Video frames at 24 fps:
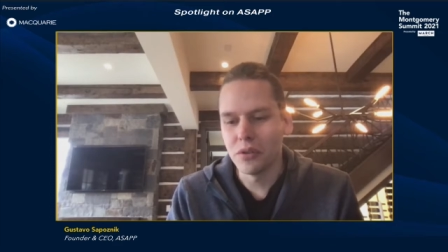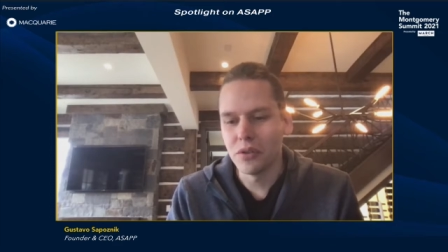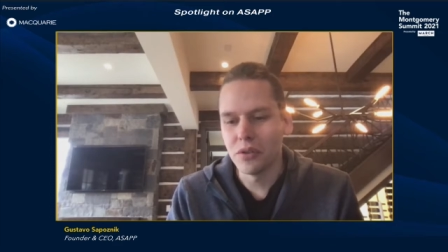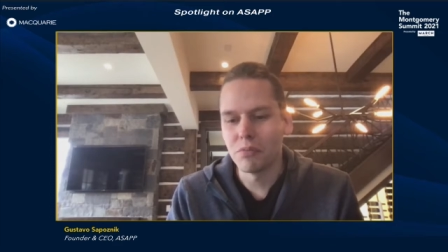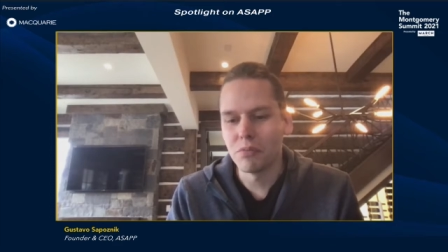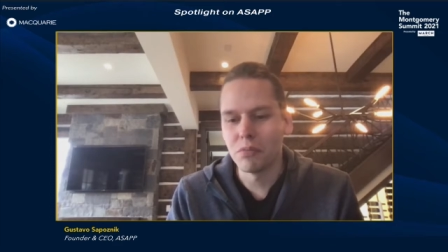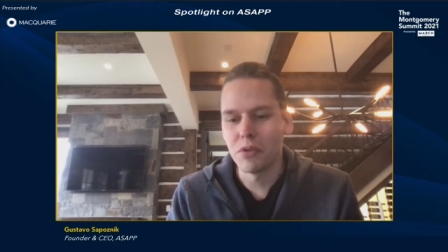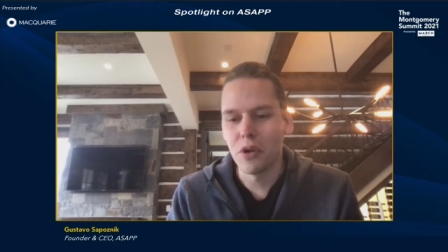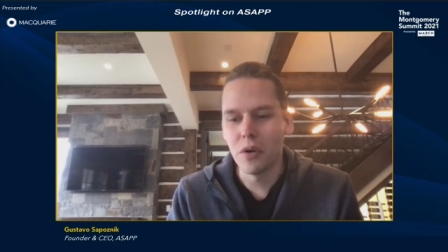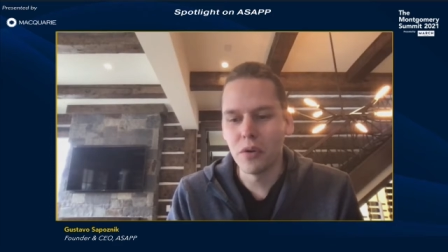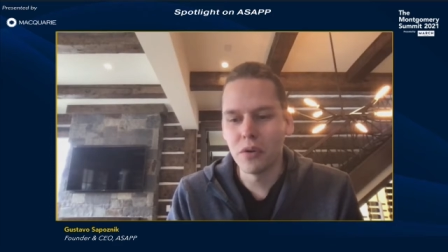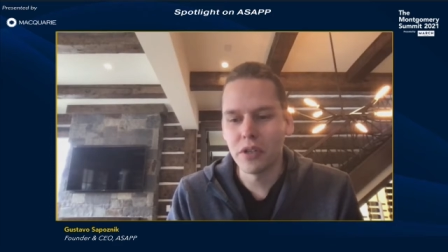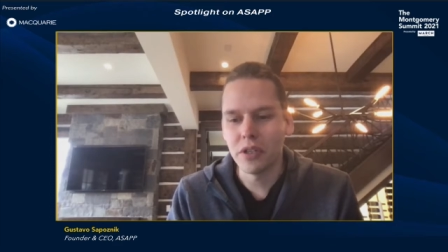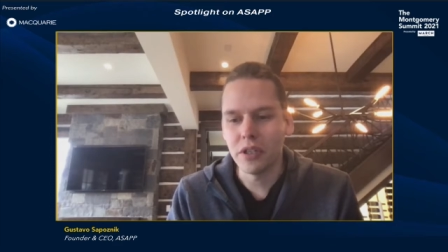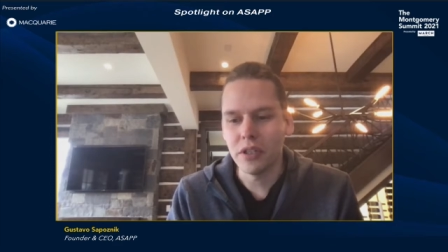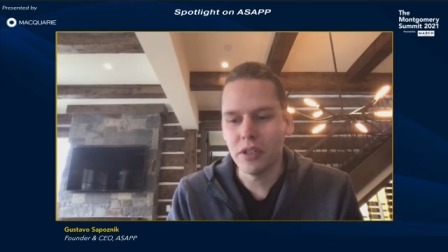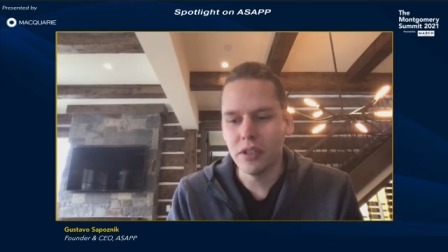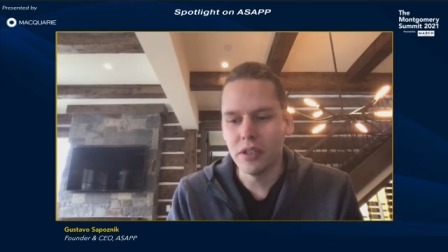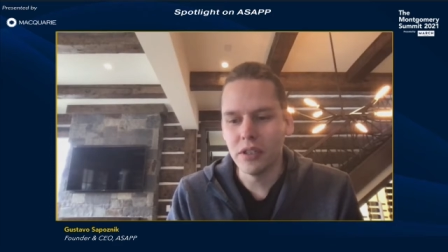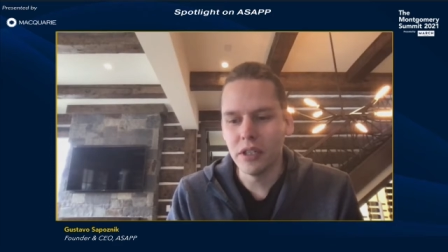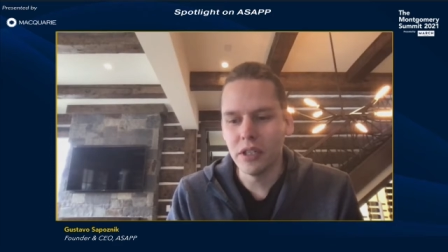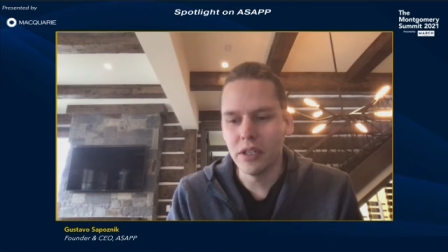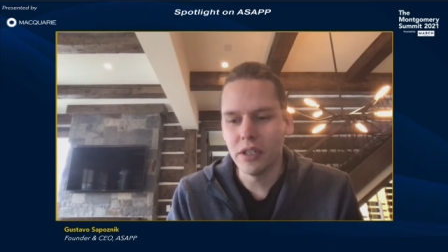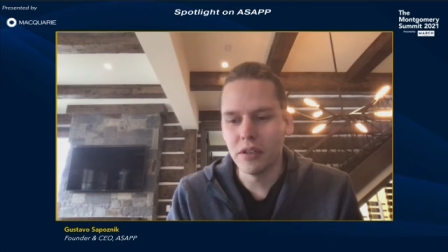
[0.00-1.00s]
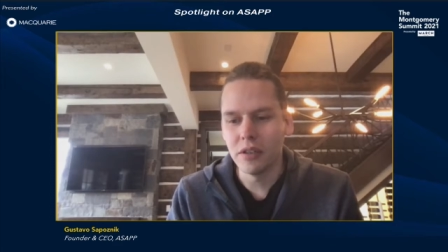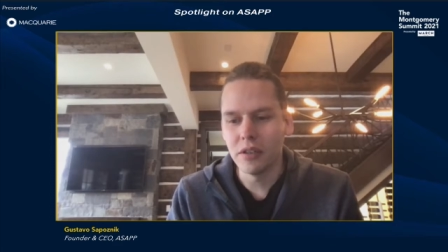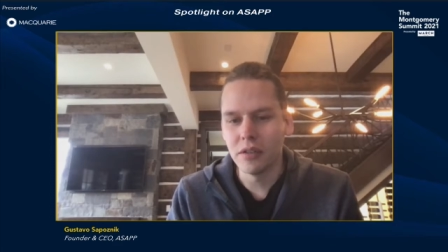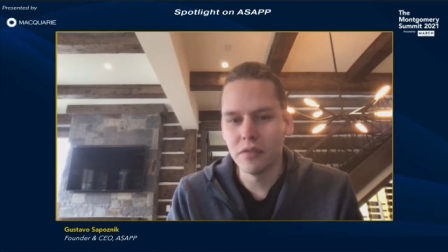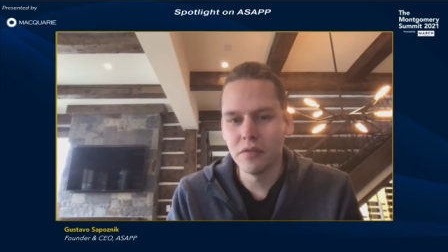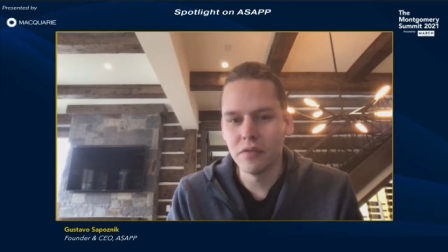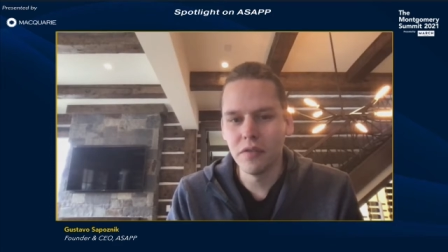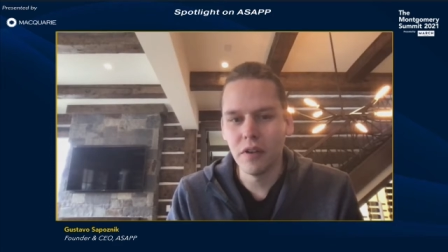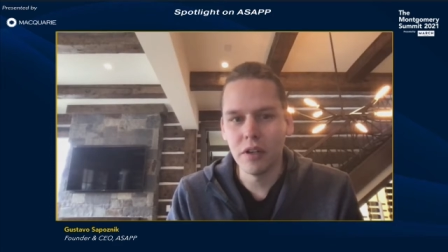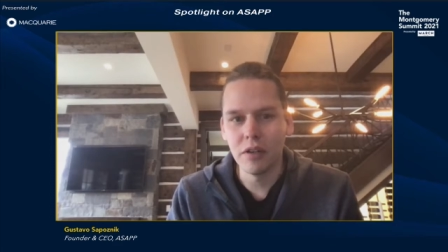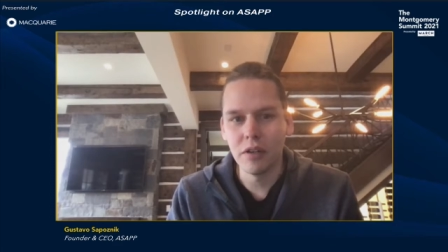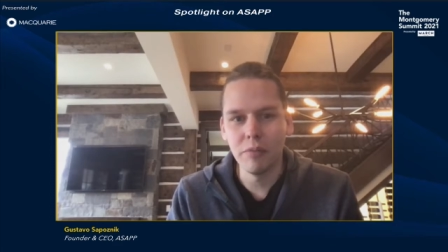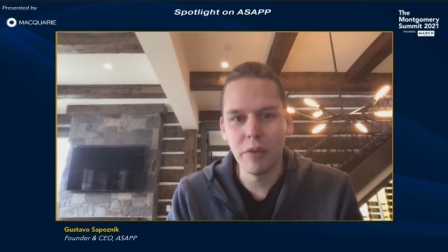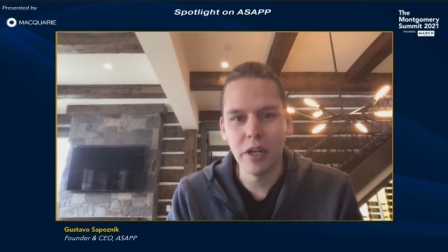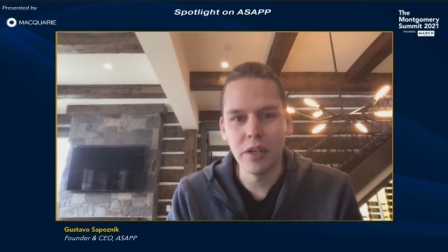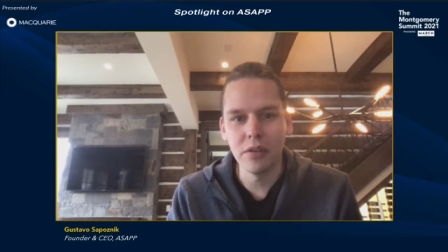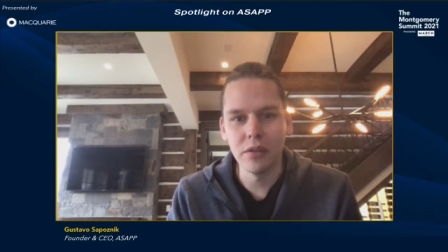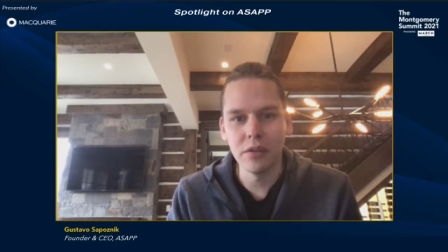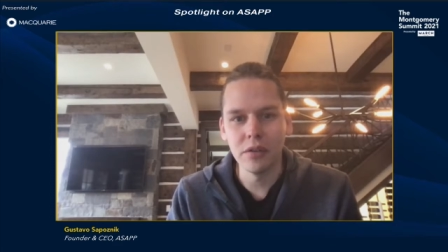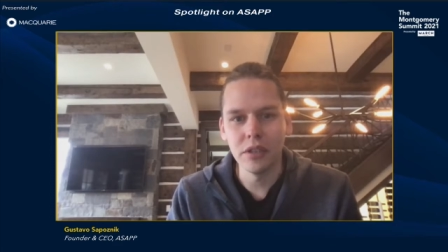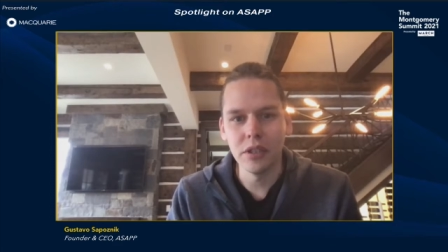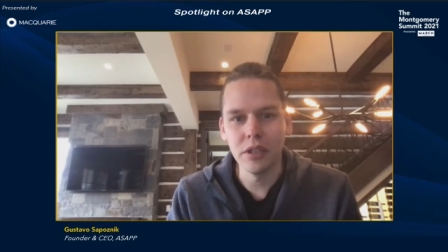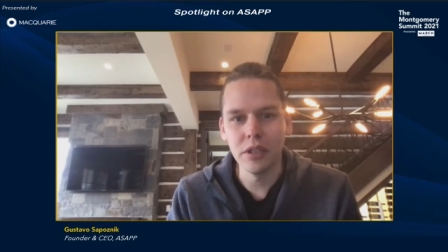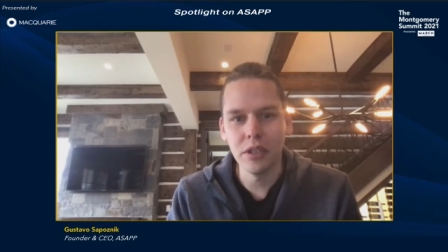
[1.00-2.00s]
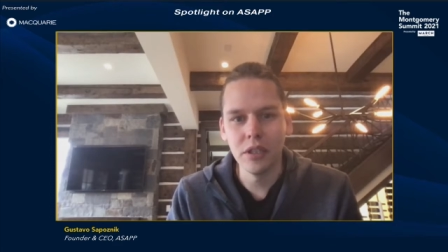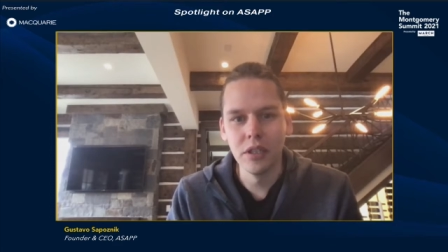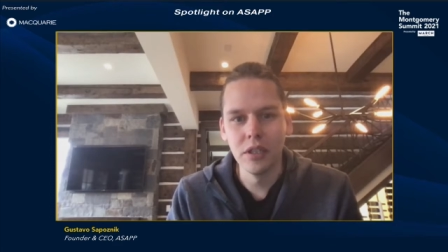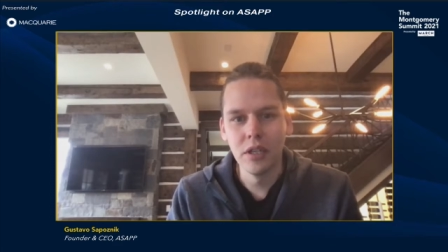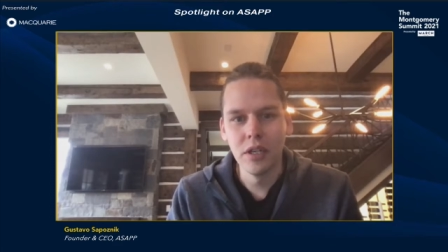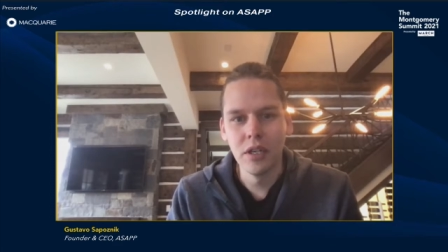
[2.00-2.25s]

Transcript: is broken and fundamentally